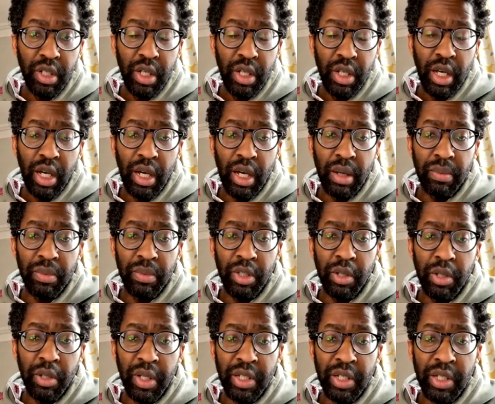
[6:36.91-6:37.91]

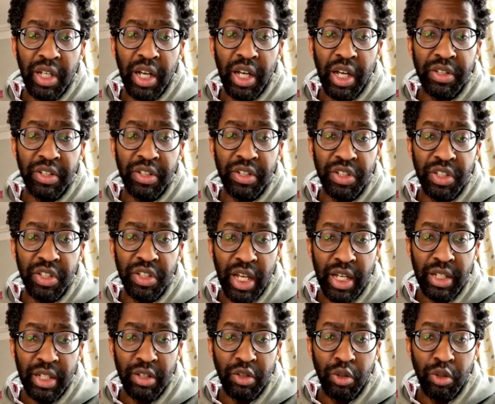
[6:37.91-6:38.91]
knowing how to
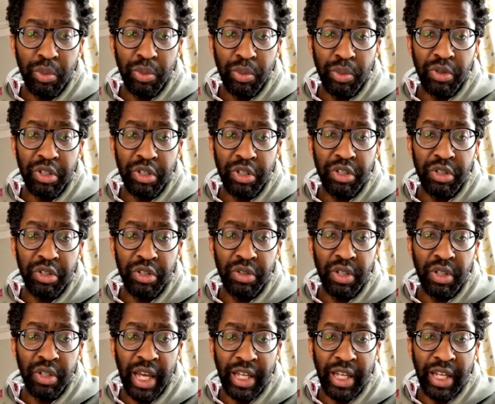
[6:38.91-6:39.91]
understand an operation,
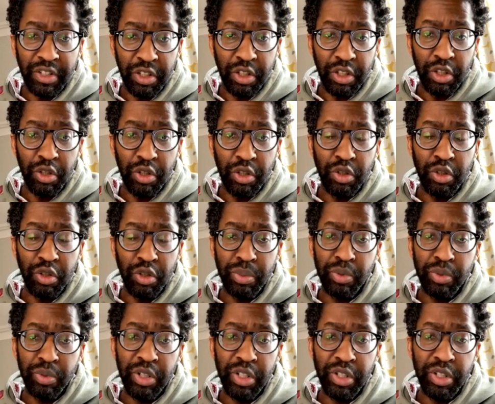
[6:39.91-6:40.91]
execute an
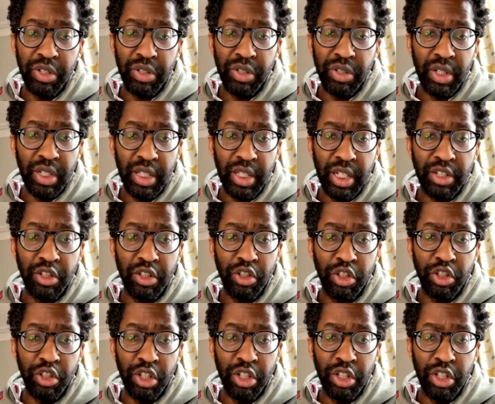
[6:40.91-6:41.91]
operation, and that's a
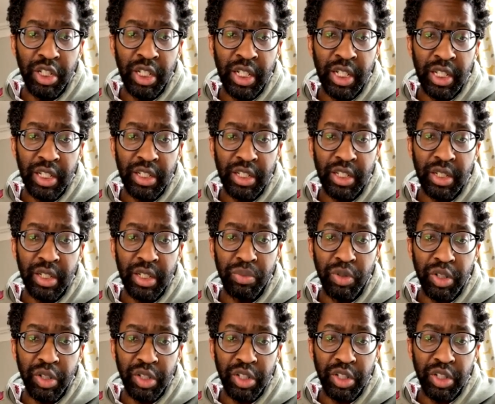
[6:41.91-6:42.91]
journey and that's an
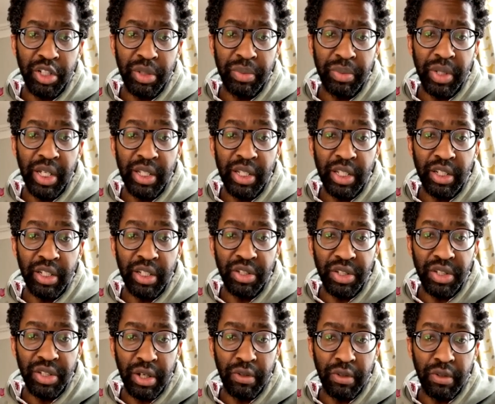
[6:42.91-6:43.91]
apprenticeship in
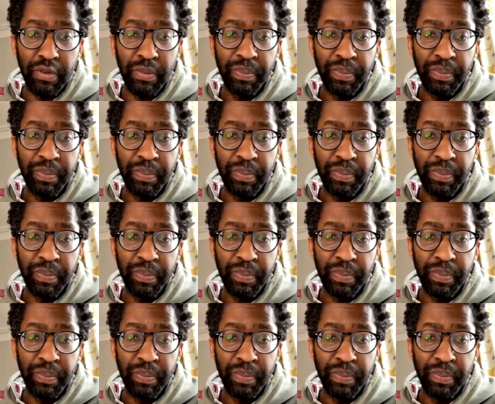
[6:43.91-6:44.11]
itself.